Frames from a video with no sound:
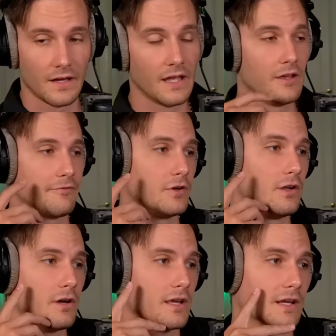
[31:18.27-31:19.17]
If you're
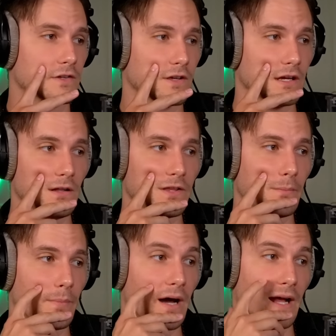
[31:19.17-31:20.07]
looking to kill
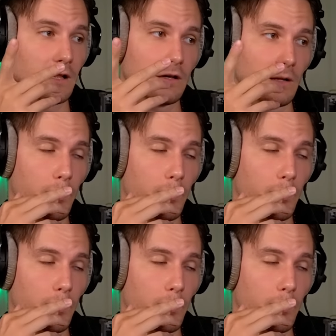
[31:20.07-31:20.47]
them by alcohol